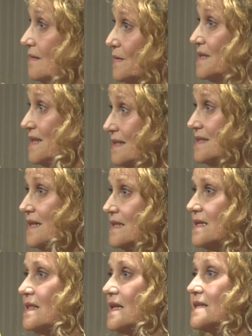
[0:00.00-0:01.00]
with
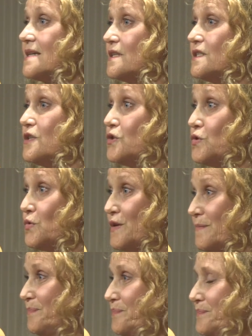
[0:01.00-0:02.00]
sunsets and things? I said,
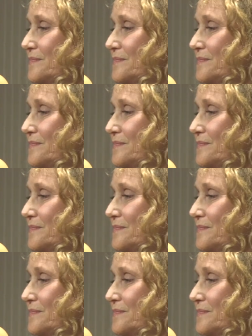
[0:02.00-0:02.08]
sure.